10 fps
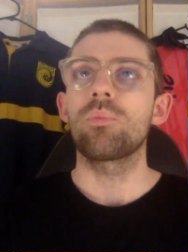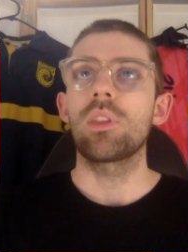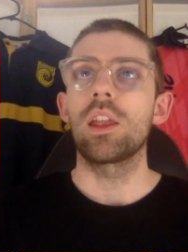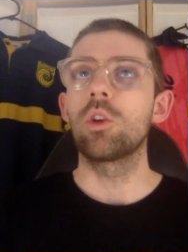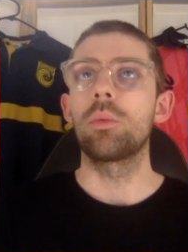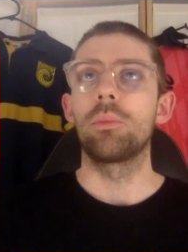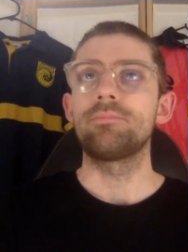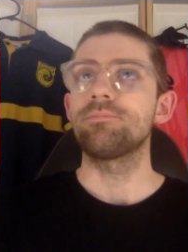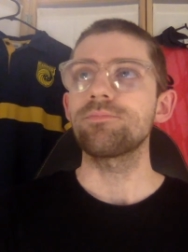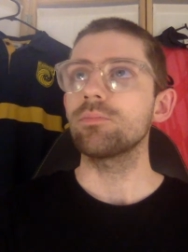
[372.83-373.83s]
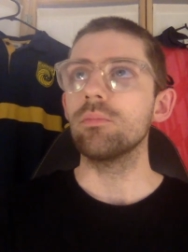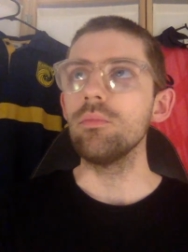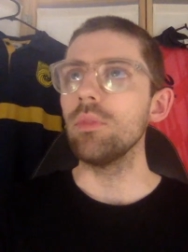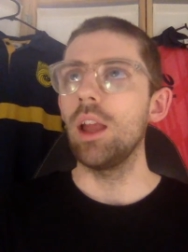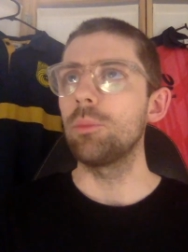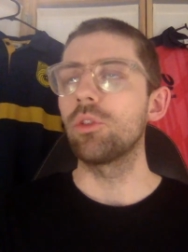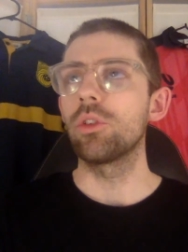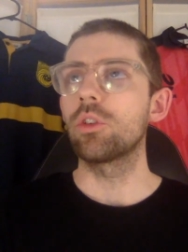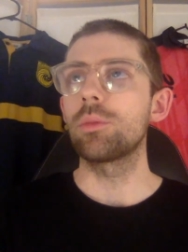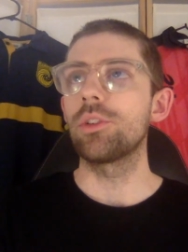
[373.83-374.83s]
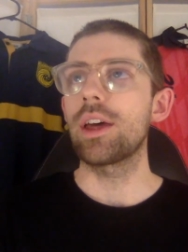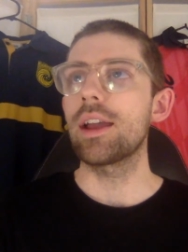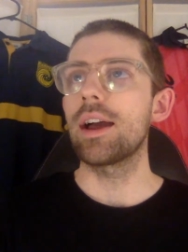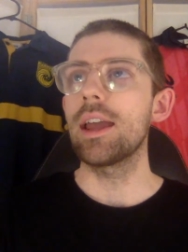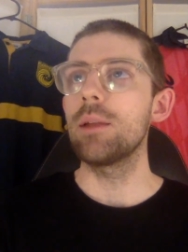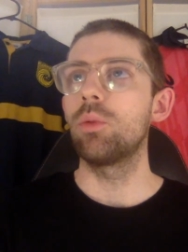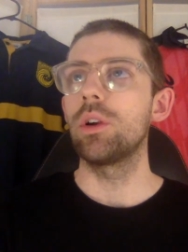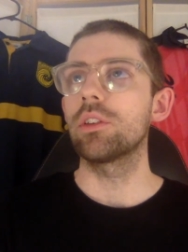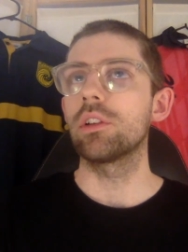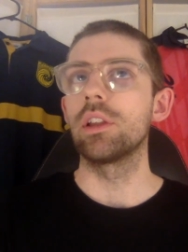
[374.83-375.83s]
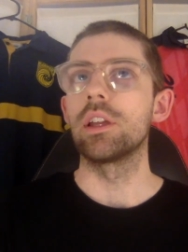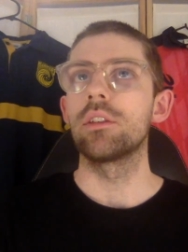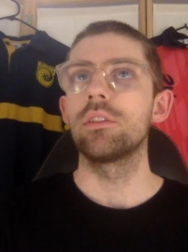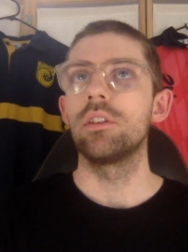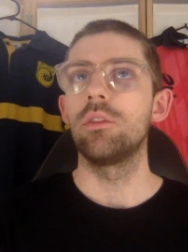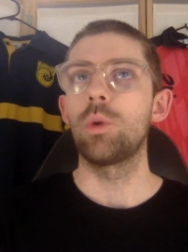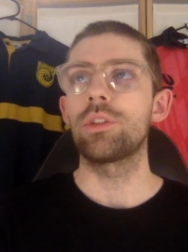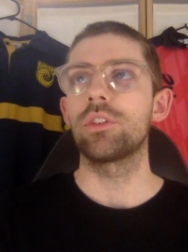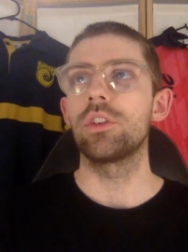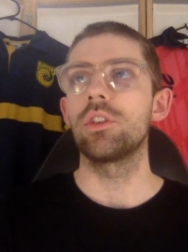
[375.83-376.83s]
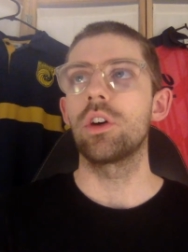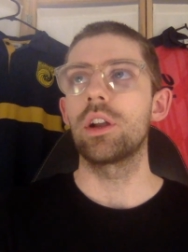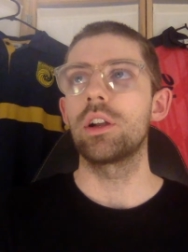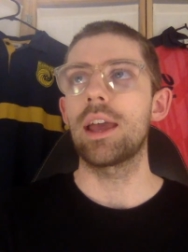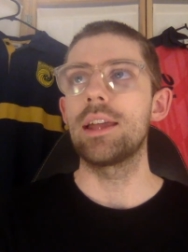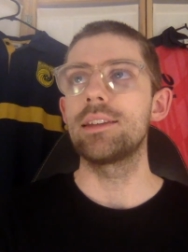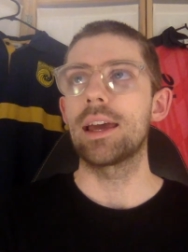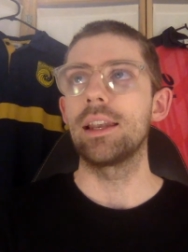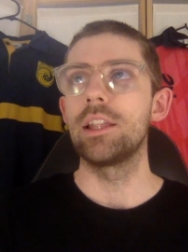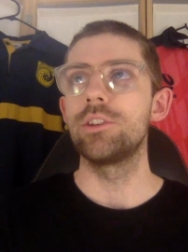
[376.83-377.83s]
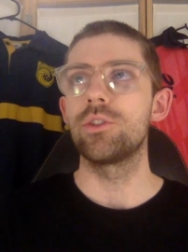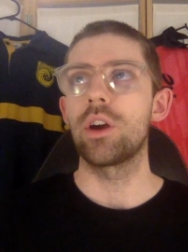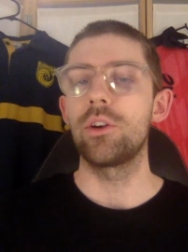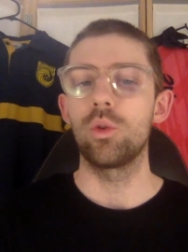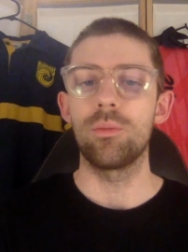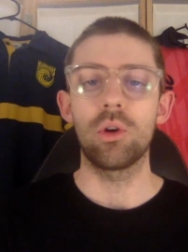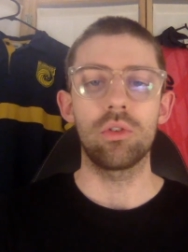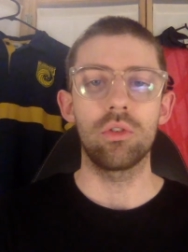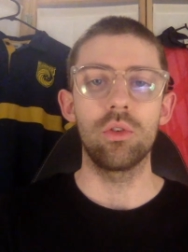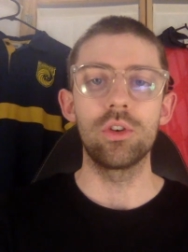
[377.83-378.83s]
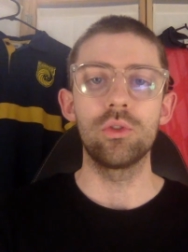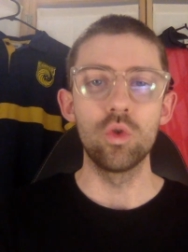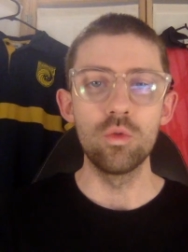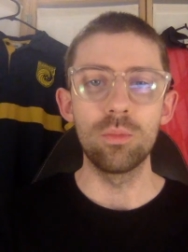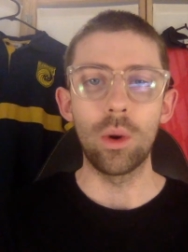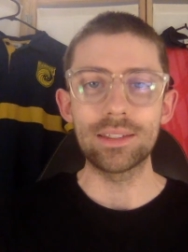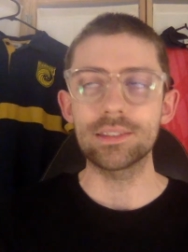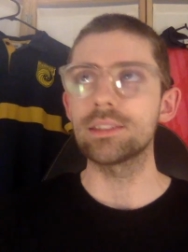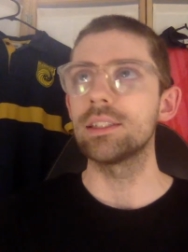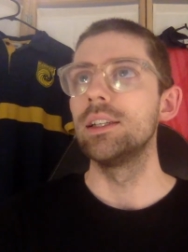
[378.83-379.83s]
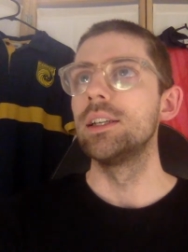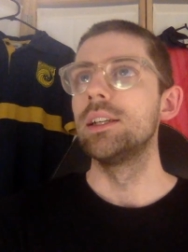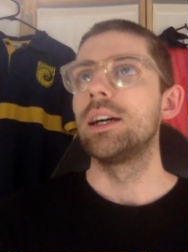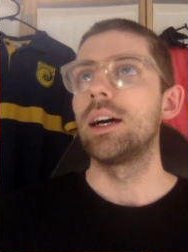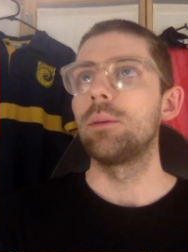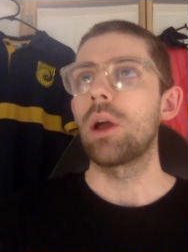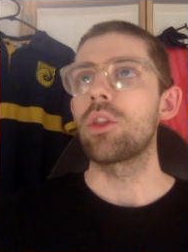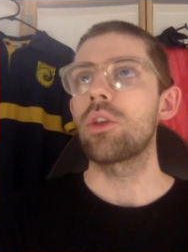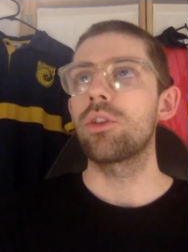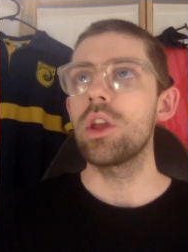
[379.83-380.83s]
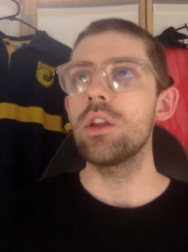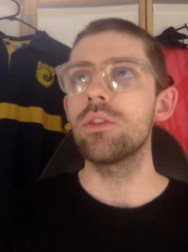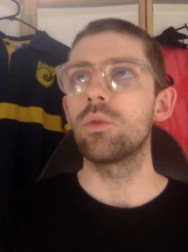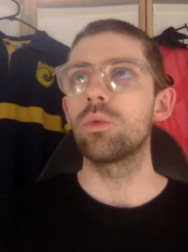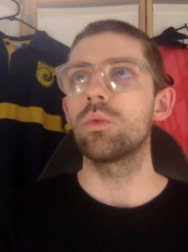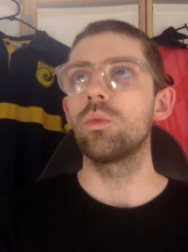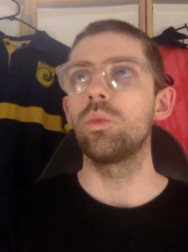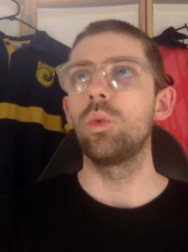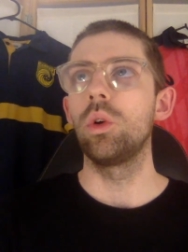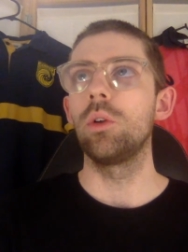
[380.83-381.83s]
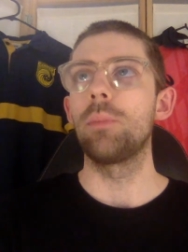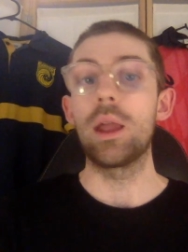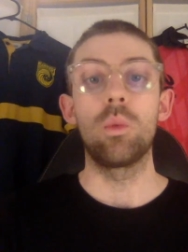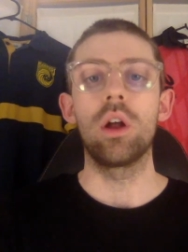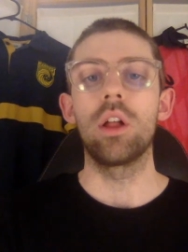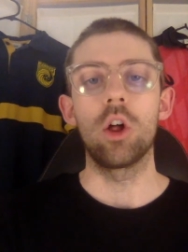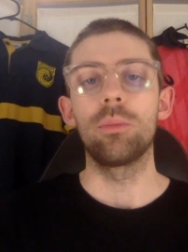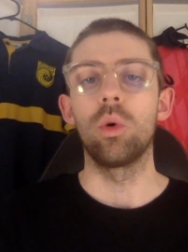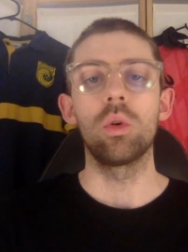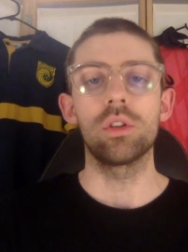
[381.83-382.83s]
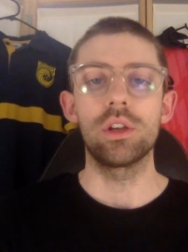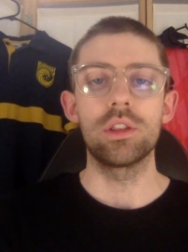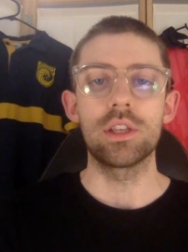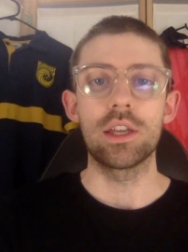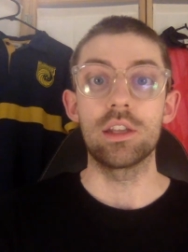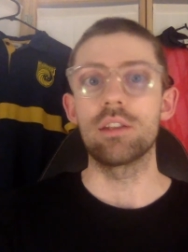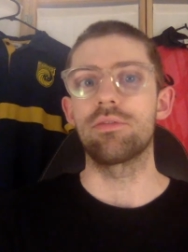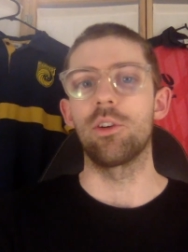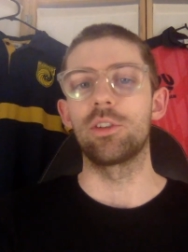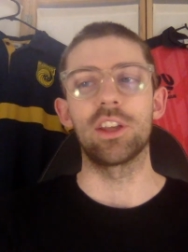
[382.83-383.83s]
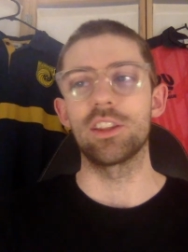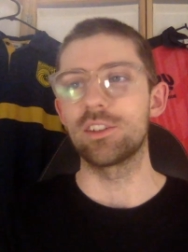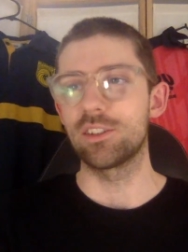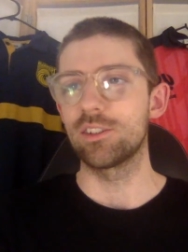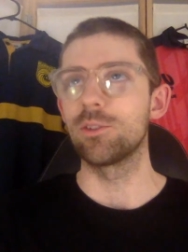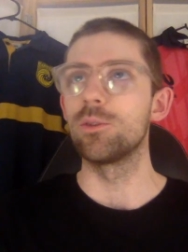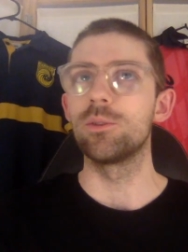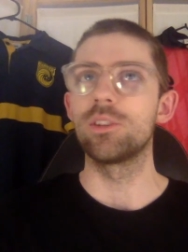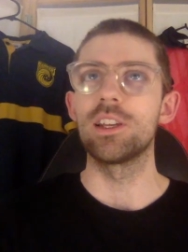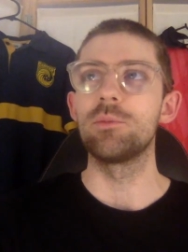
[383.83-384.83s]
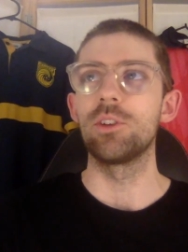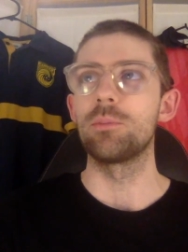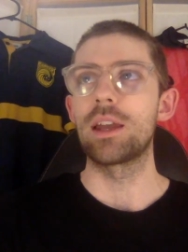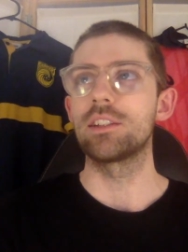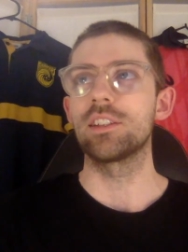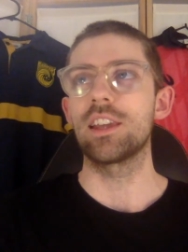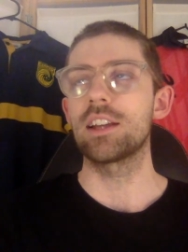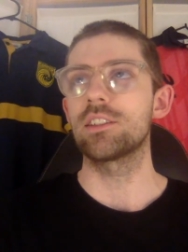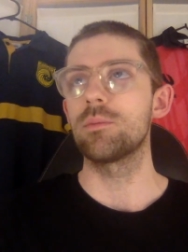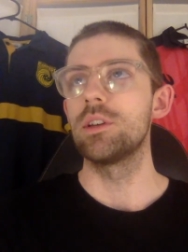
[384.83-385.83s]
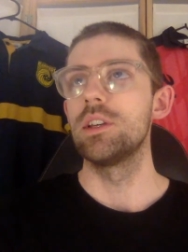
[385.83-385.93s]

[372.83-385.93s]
Incredible. Absolutely incredible. They are 8 points clear of Western United and Adelaide United, who are both on 32 points. And the thing that may well help Auckland in the end, if those other two teams manage to catch them,